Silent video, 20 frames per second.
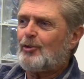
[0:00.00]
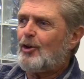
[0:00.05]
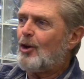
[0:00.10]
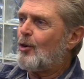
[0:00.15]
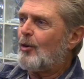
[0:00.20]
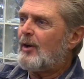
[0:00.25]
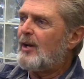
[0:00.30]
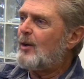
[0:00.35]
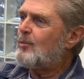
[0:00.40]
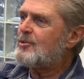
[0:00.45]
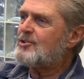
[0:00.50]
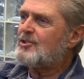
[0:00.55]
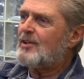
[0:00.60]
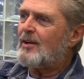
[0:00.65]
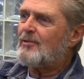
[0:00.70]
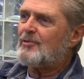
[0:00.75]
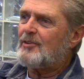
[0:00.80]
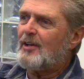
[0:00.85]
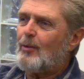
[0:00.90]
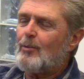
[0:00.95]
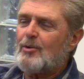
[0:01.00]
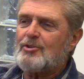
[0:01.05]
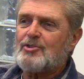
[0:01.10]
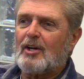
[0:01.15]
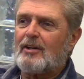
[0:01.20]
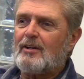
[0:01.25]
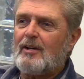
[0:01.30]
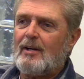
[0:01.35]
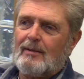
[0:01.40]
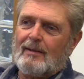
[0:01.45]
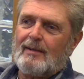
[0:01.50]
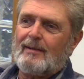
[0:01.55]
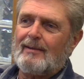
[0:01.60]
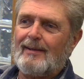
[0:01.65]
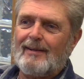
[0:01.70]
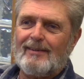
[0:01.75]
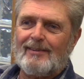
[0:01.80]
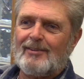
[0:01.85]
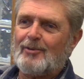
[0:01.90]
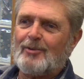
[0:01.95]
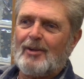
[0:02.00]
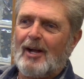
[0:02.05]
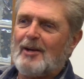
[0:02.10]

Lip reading: he was there as a kid, and he says,